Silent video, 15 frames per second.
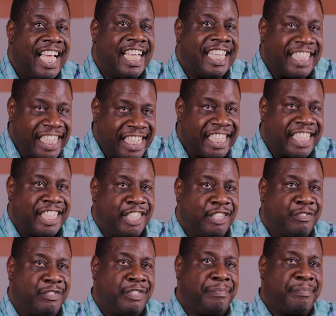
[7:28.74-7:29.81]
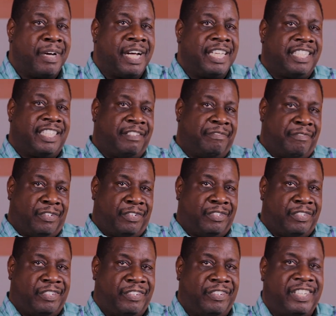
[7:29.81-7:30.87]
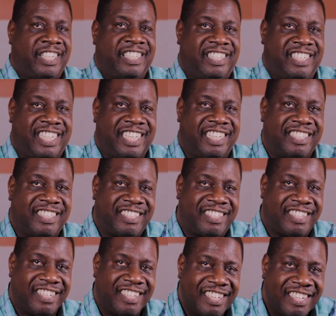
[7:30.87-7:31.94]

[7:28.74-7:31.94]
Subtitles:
And Jesus' response in verse 36,